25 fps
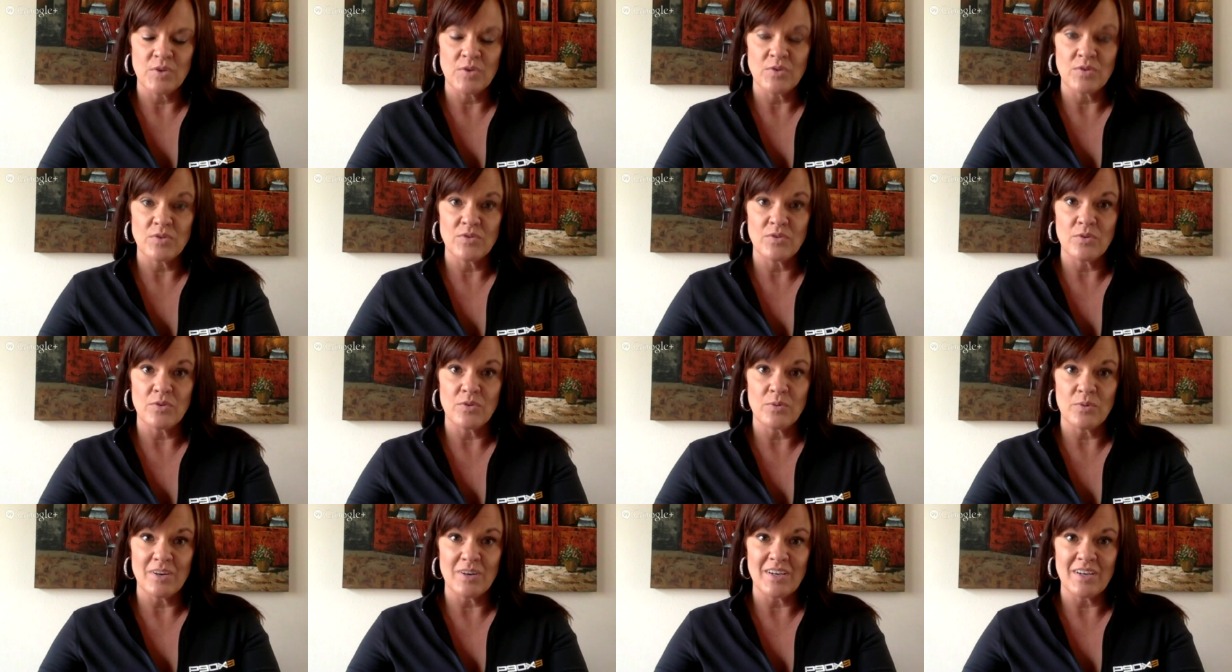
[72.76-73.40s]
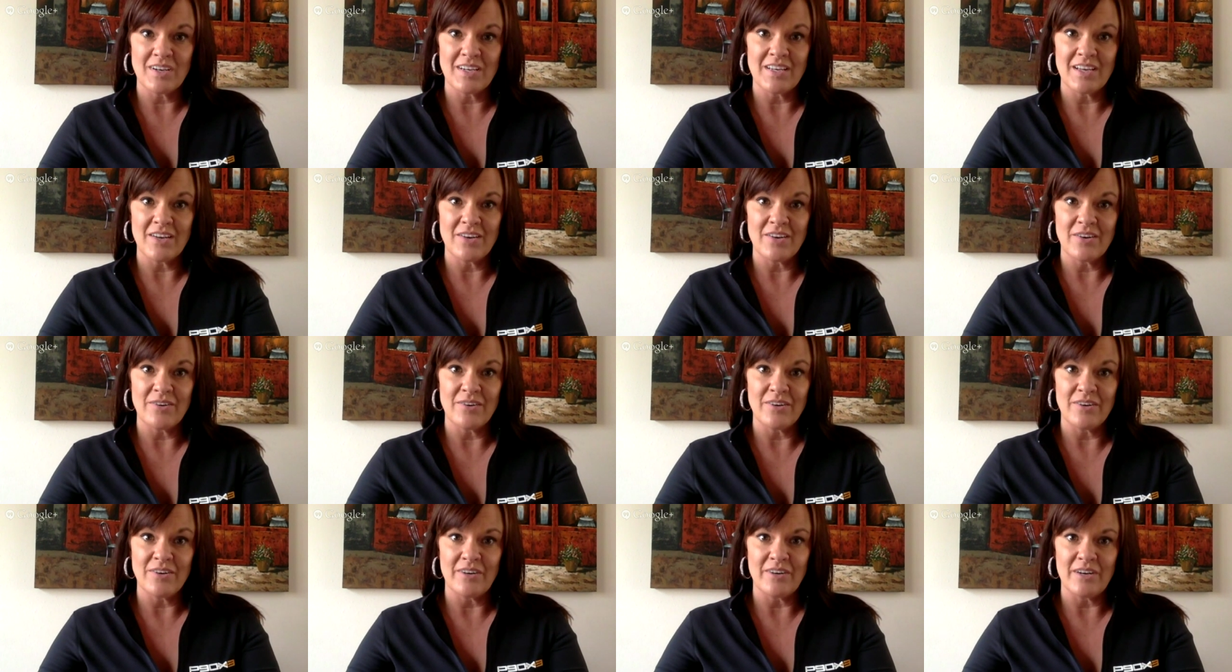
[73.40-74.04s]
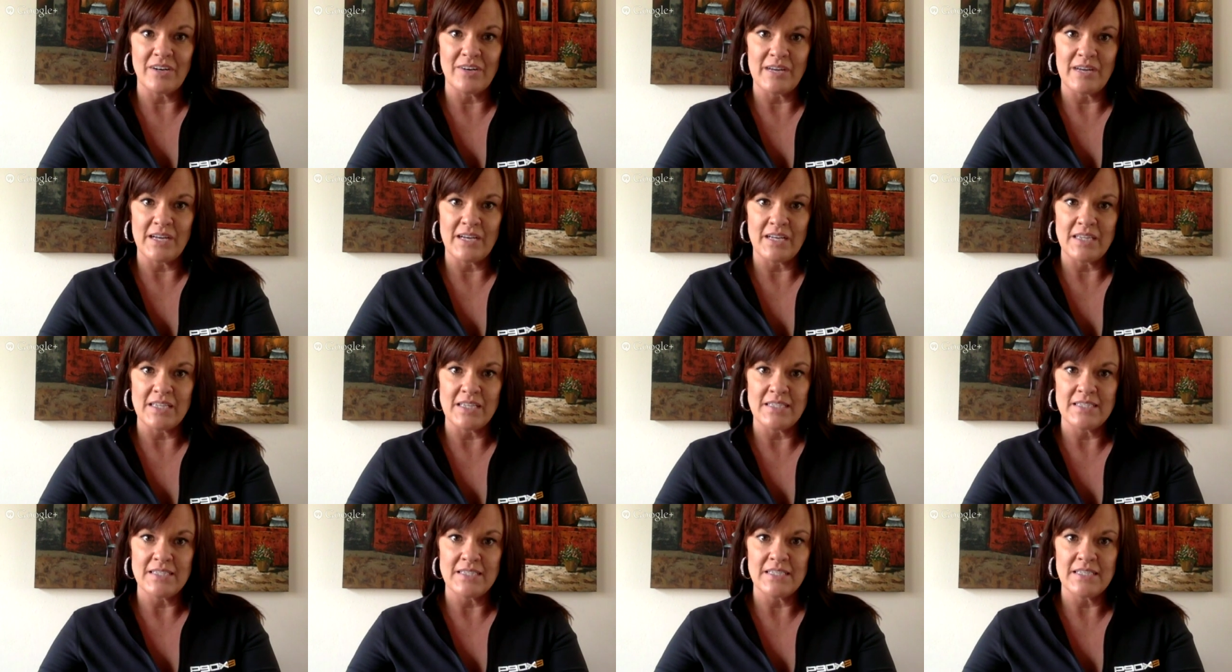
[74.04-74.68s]
So we're going to get going right away on
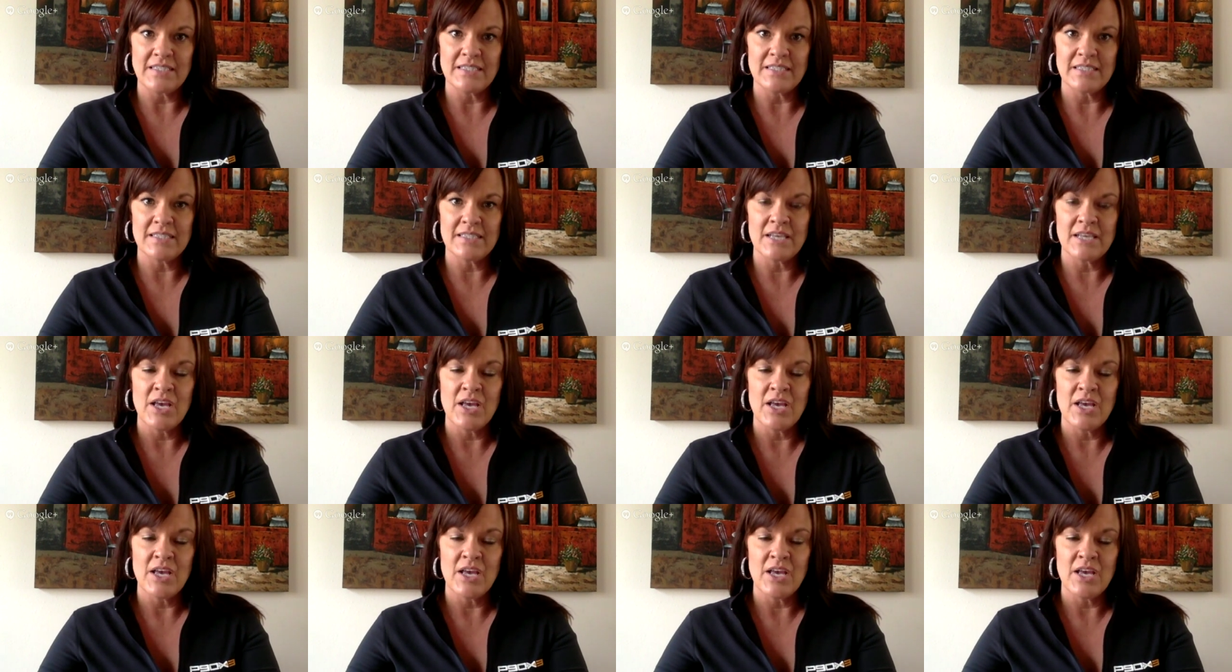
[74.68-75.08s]
the 6th.